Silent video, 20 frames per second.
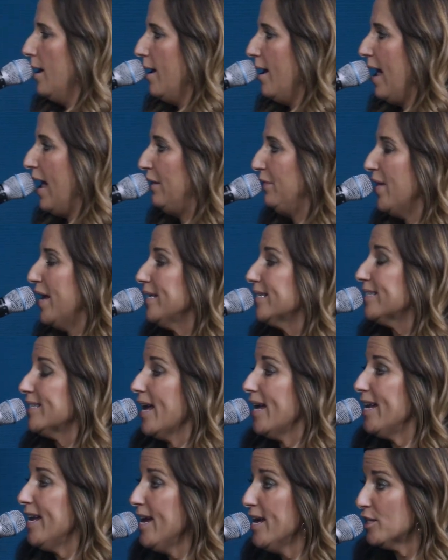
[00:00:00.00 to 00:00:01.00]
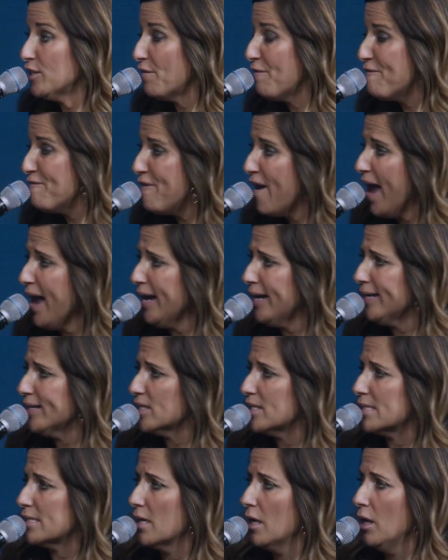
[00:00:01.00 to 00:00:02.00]
and they said his
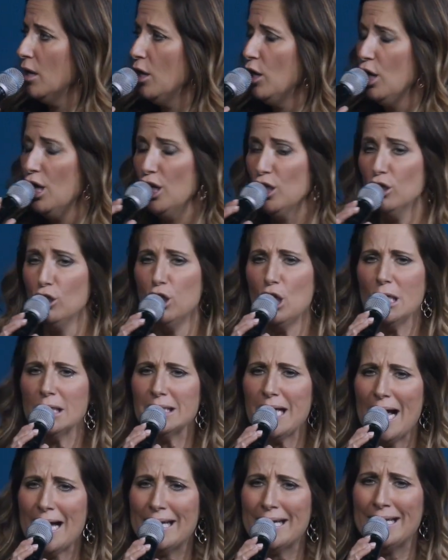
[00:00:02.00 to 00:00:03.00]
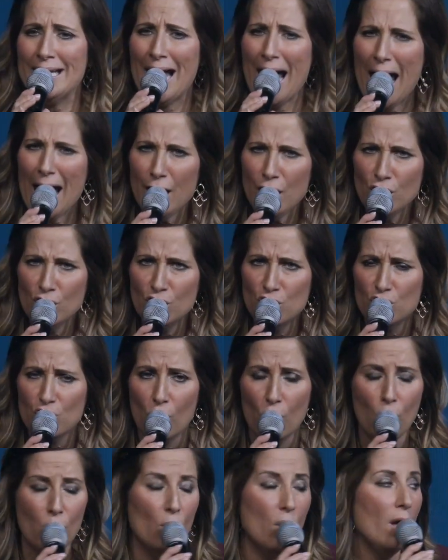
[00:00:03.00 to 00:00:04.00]
face looked like an
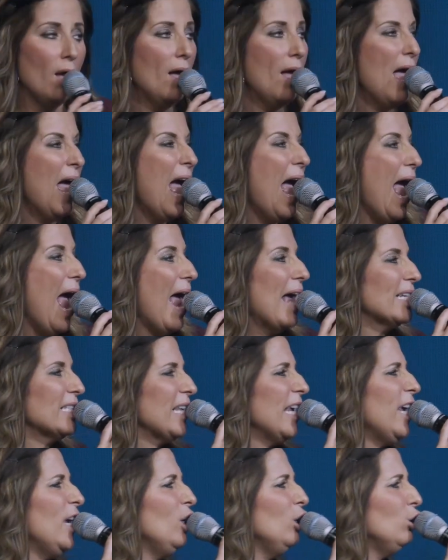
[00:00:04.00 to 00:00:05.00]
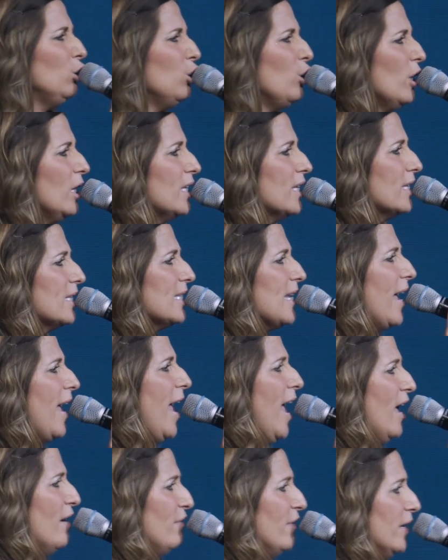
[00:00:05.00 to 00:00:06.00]
angel as he looked to
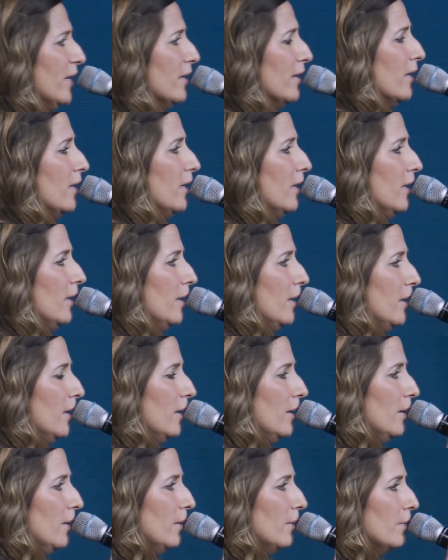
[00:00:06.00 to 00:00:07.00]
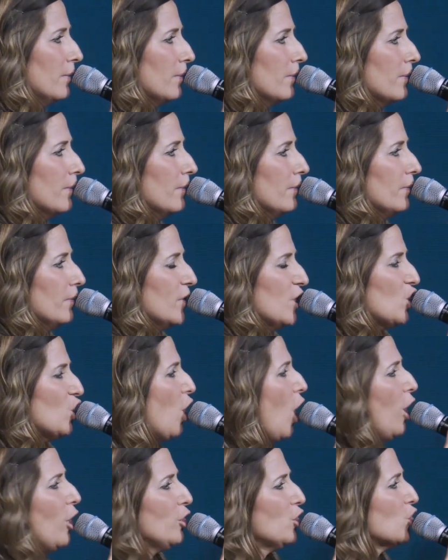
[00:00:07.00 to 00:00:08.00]
heaven.
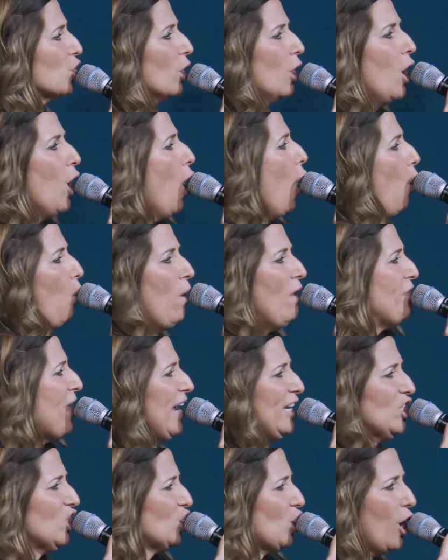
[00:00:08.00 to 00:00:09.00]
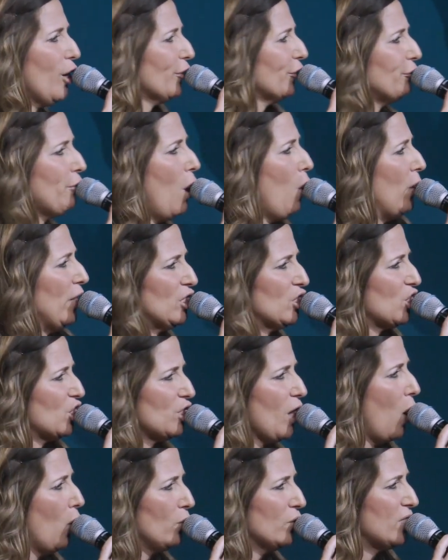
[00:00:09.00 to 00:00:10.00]
Church, when they start throwing
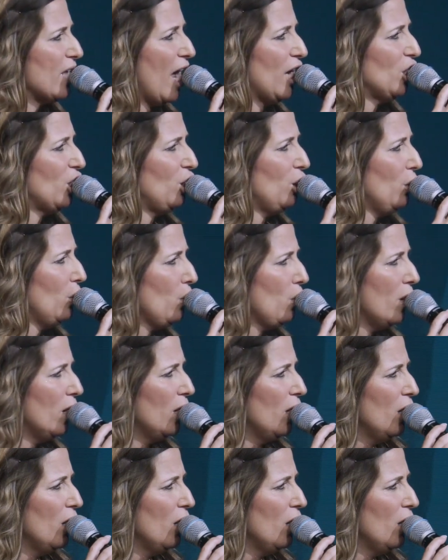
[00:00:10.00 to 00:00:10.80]
stones at you,